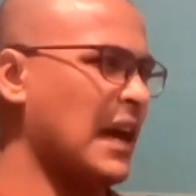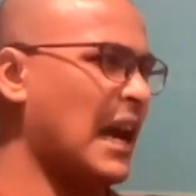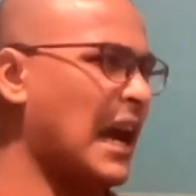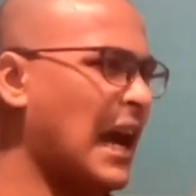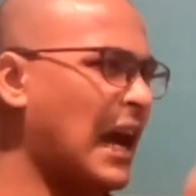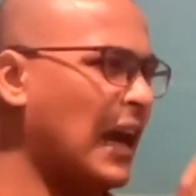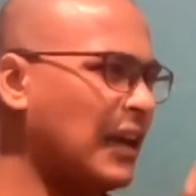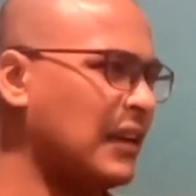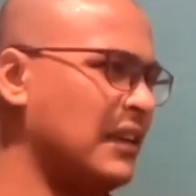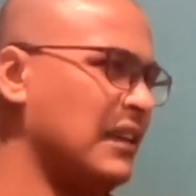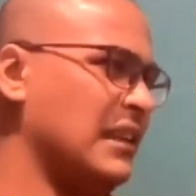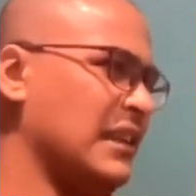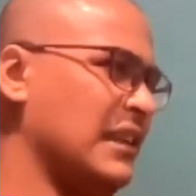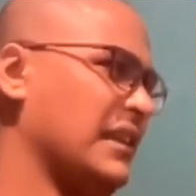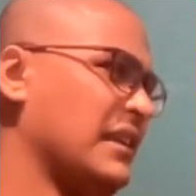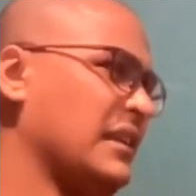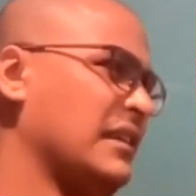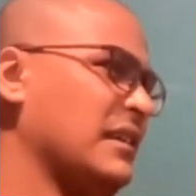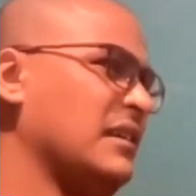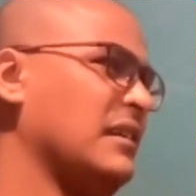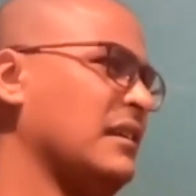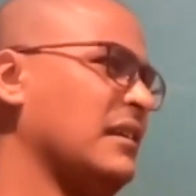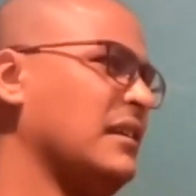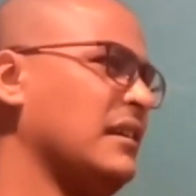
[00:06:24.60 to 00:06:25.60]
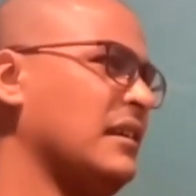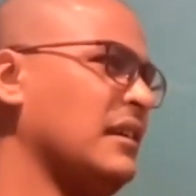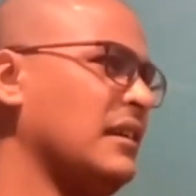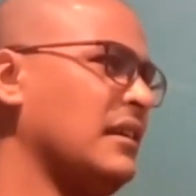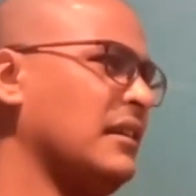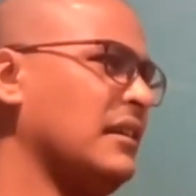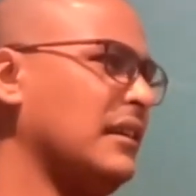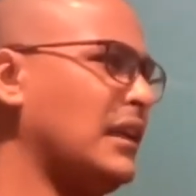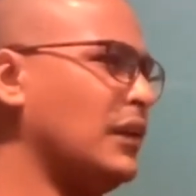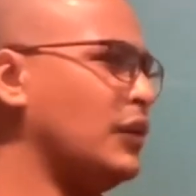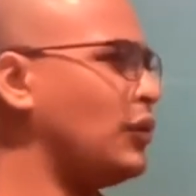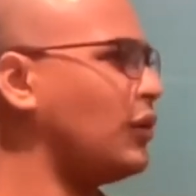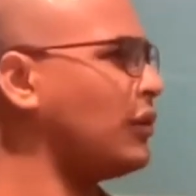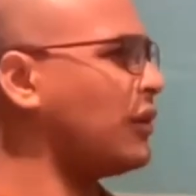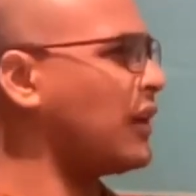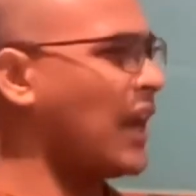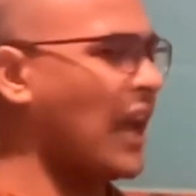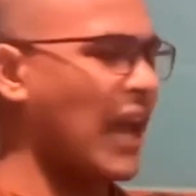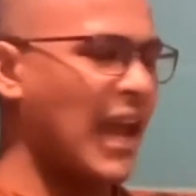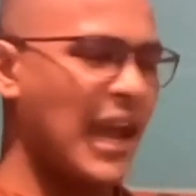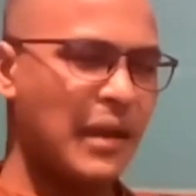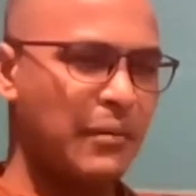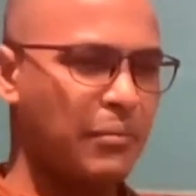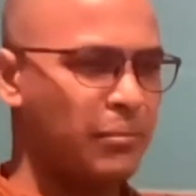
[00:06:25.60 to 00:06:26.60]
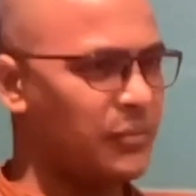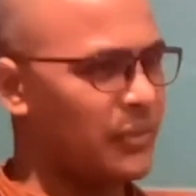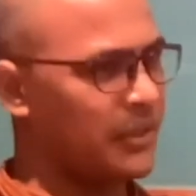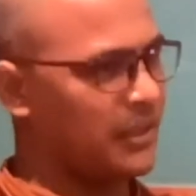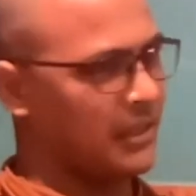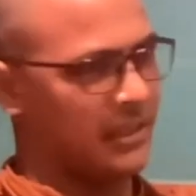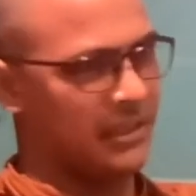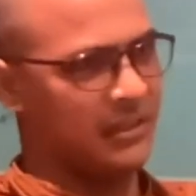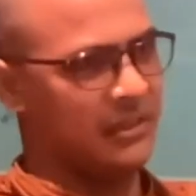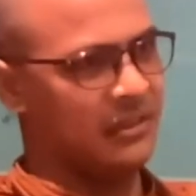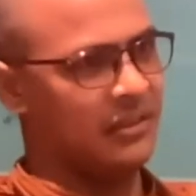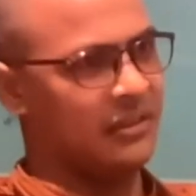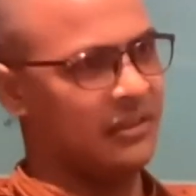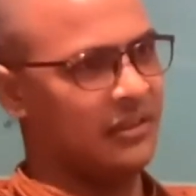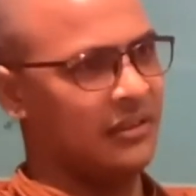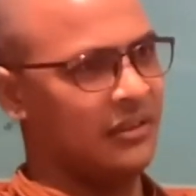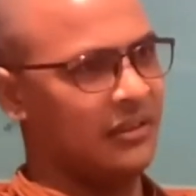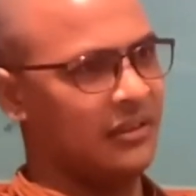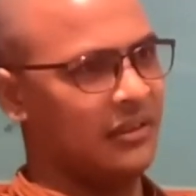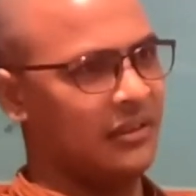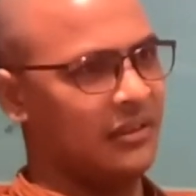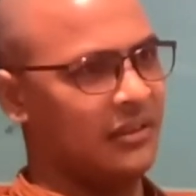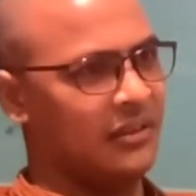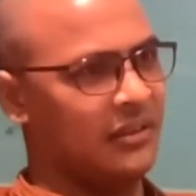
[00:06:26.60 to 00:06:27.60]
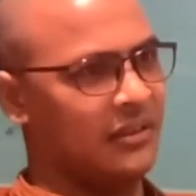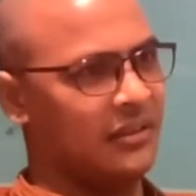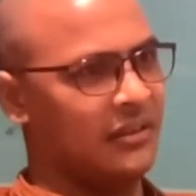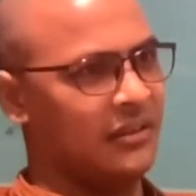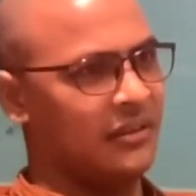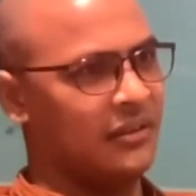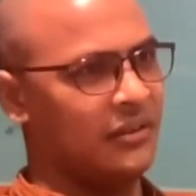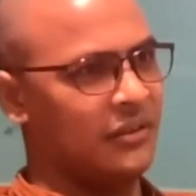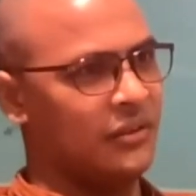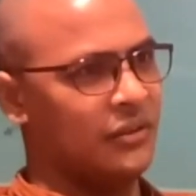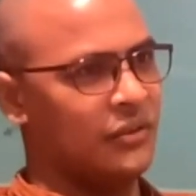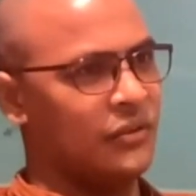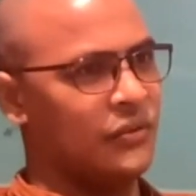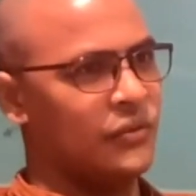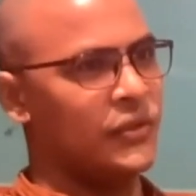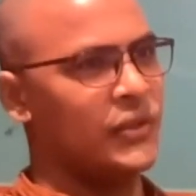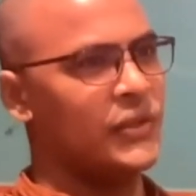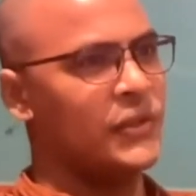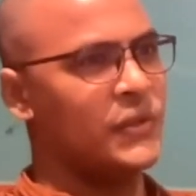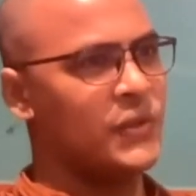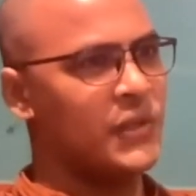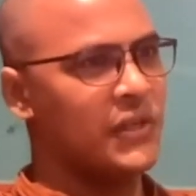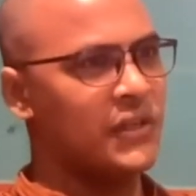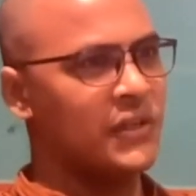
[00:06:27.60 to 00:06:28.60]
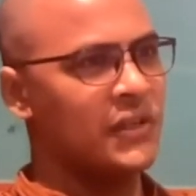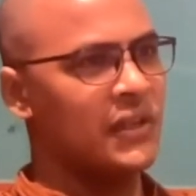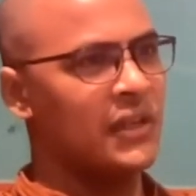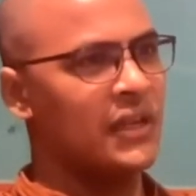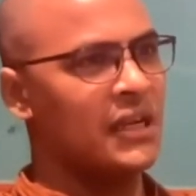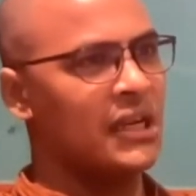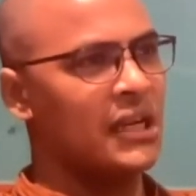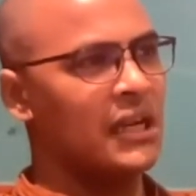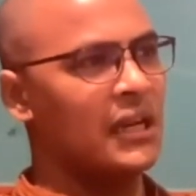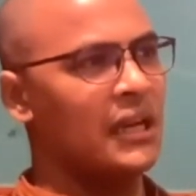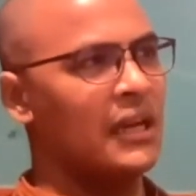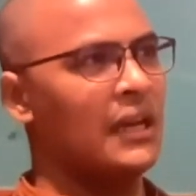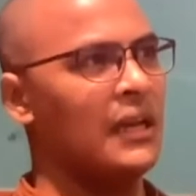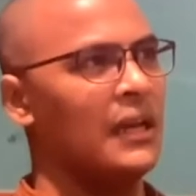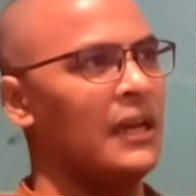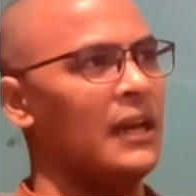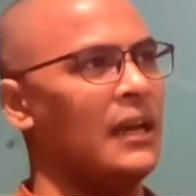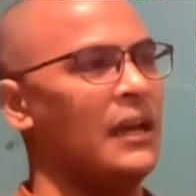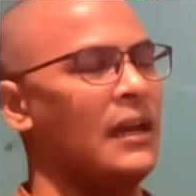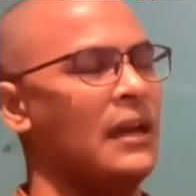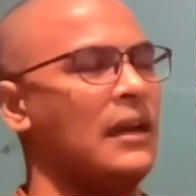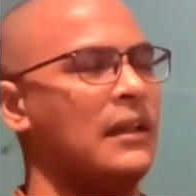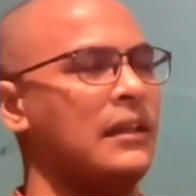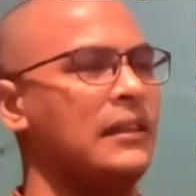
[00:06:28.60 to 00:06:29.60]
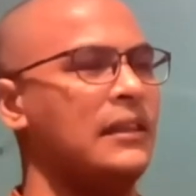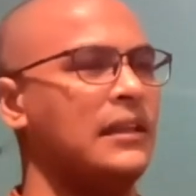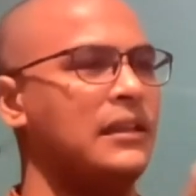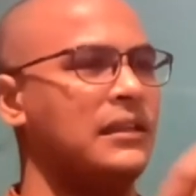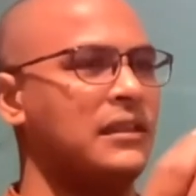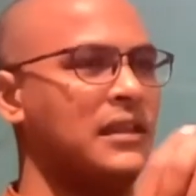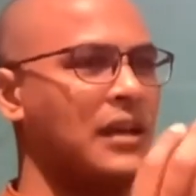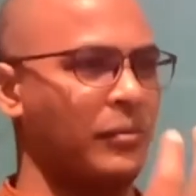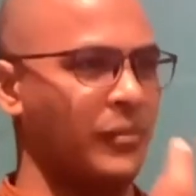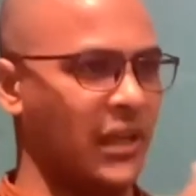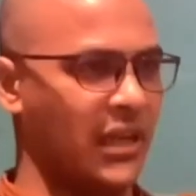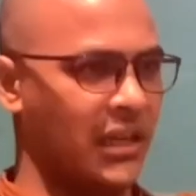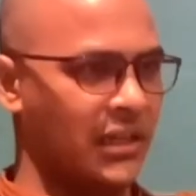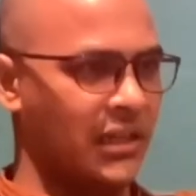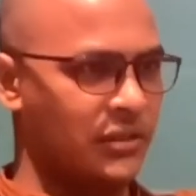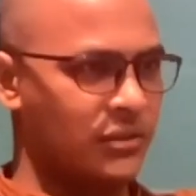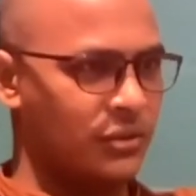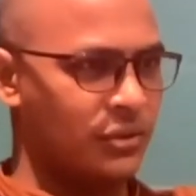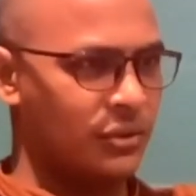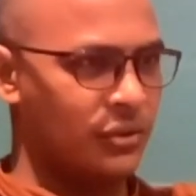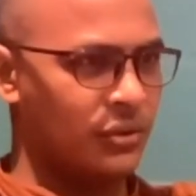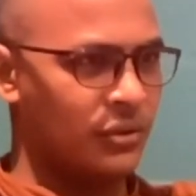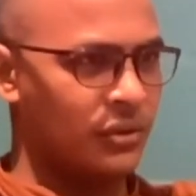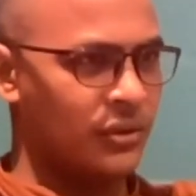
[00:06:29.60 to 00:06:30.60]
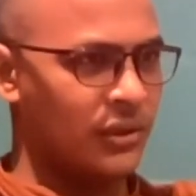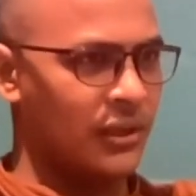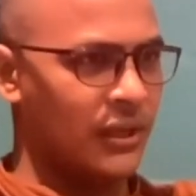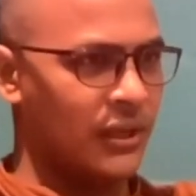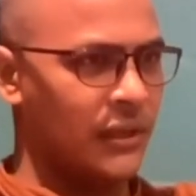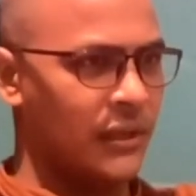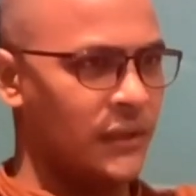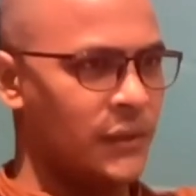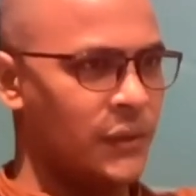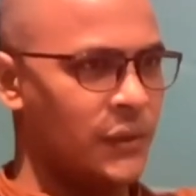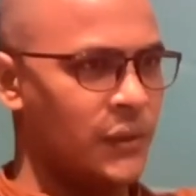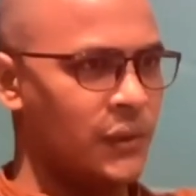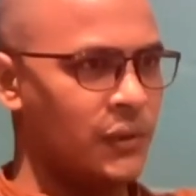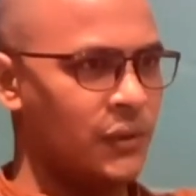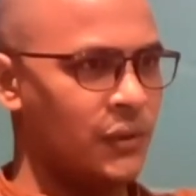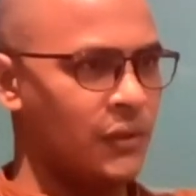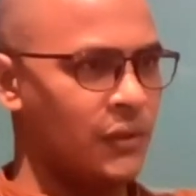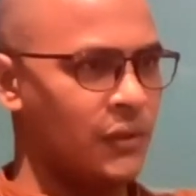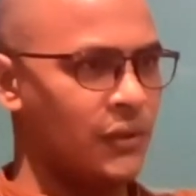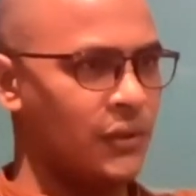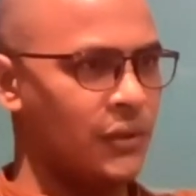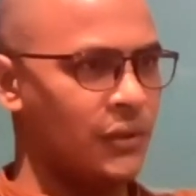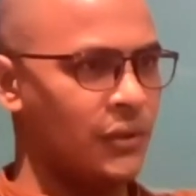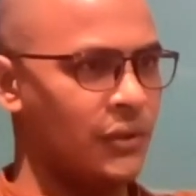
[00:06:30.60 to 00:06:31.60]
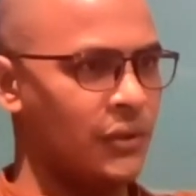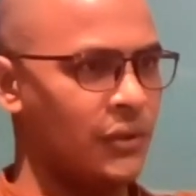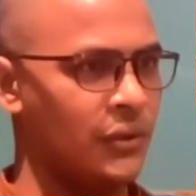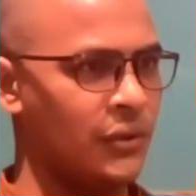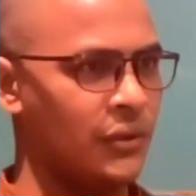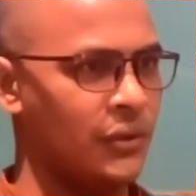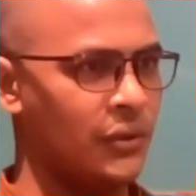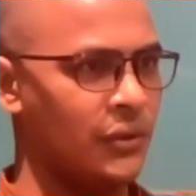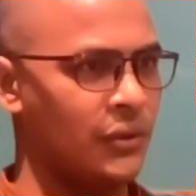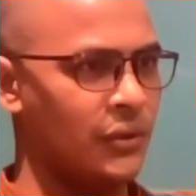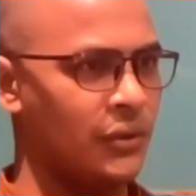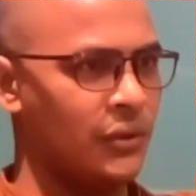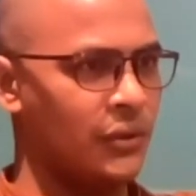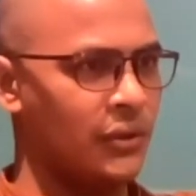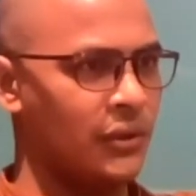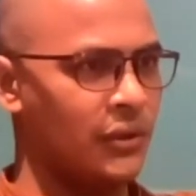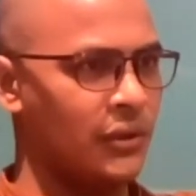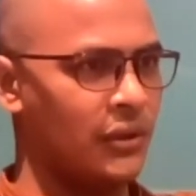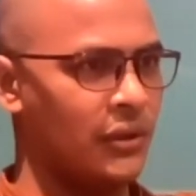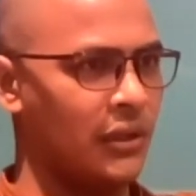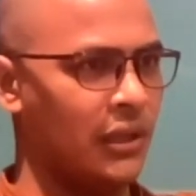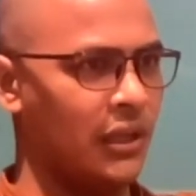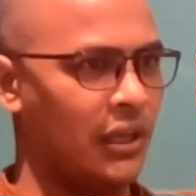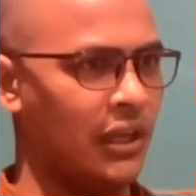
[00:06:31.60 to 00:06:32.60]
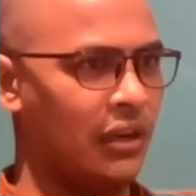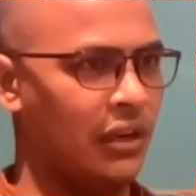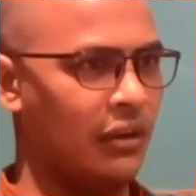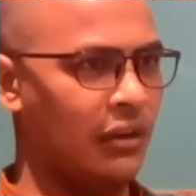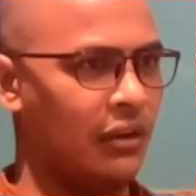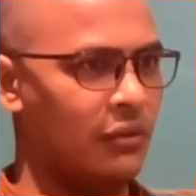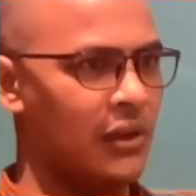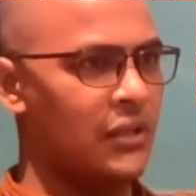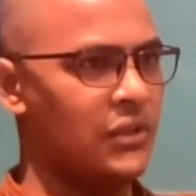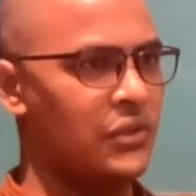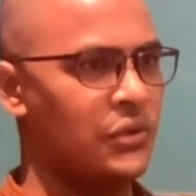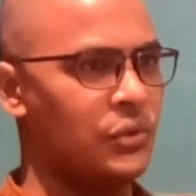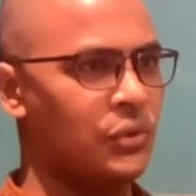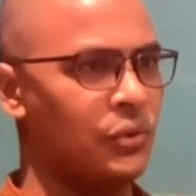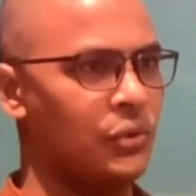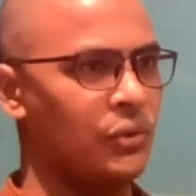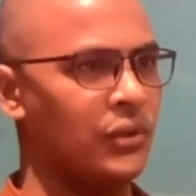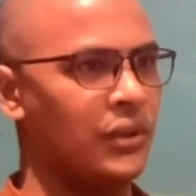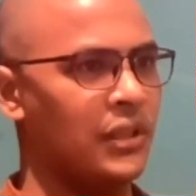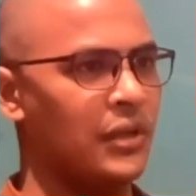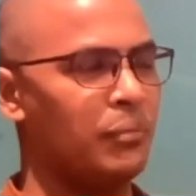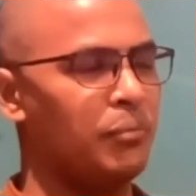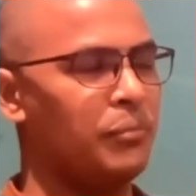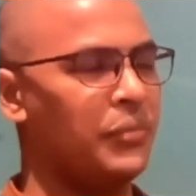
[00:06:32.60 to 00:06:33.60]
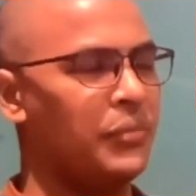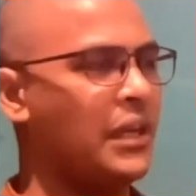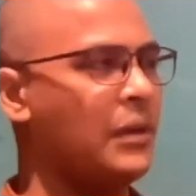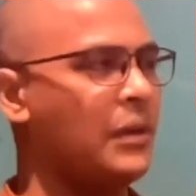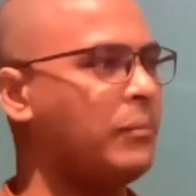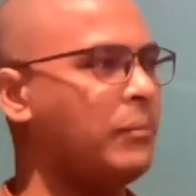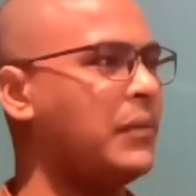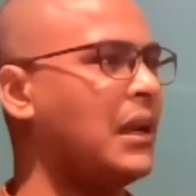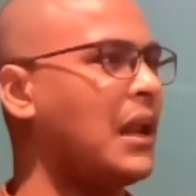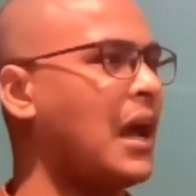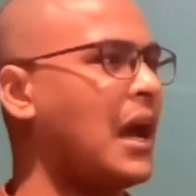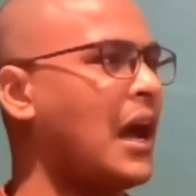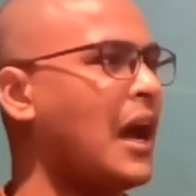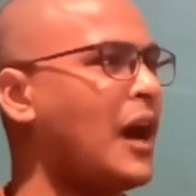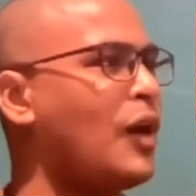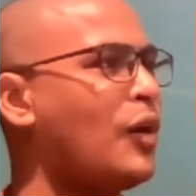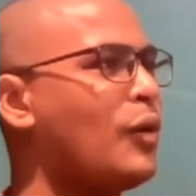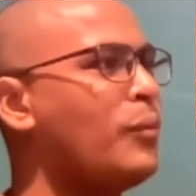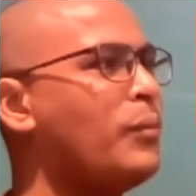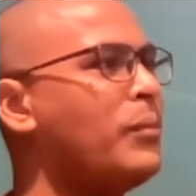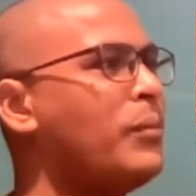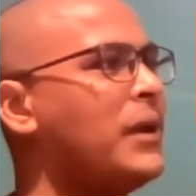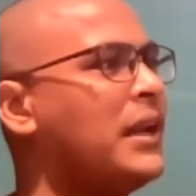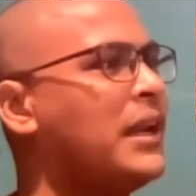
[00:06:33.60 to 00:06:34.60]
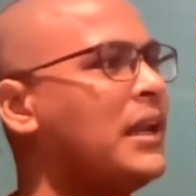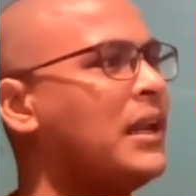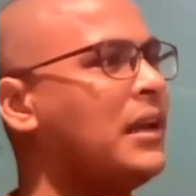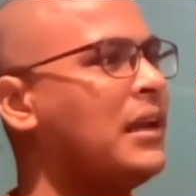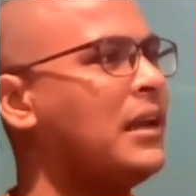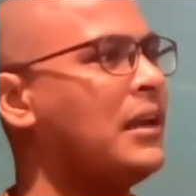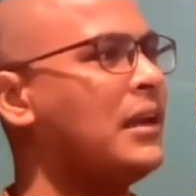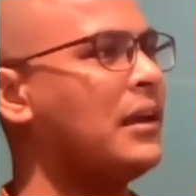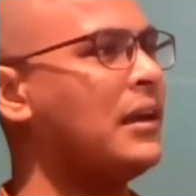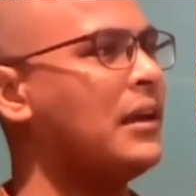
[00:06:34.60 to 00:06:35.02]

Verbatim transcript: ugly. They're not happy. So you see, the tomato is equal to the people how many